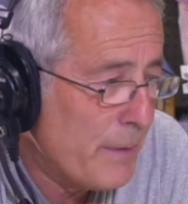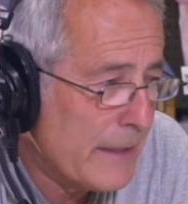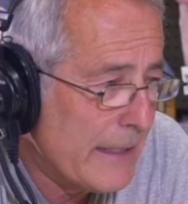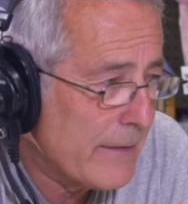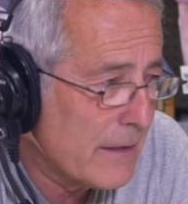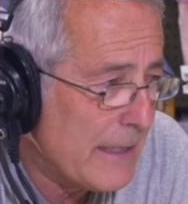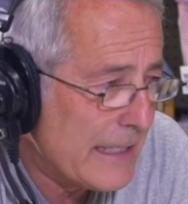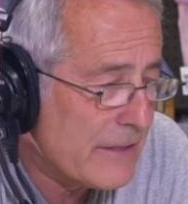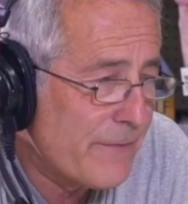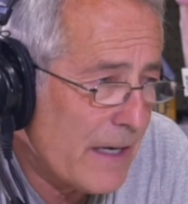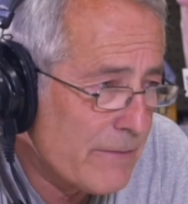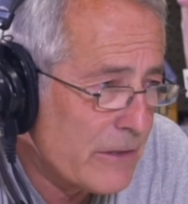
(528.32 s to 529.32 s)
but in the
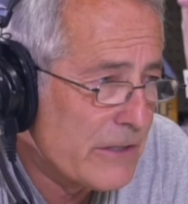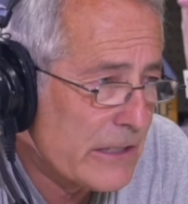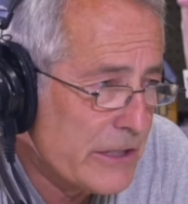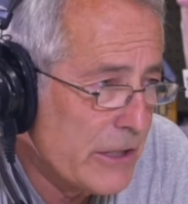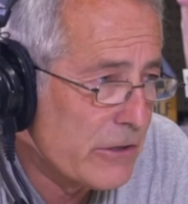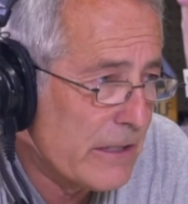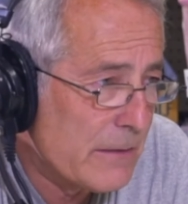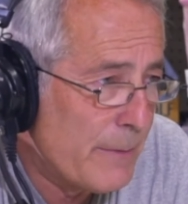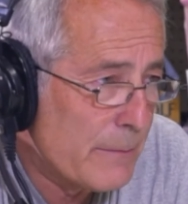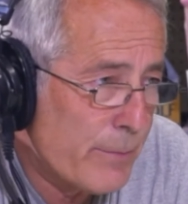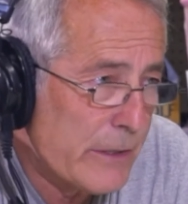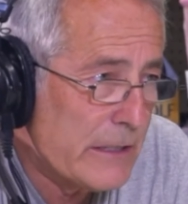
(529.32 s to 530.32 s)
last 5 or 6 years, it's
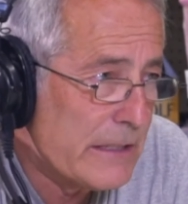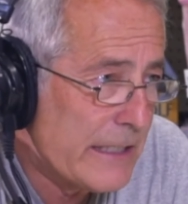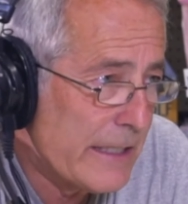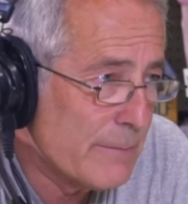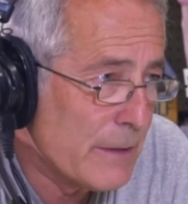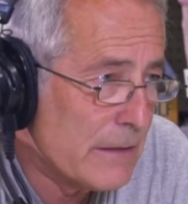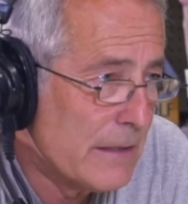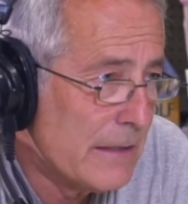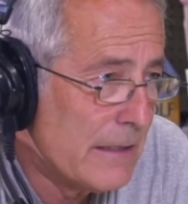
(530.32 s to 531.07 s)
been pretty stable.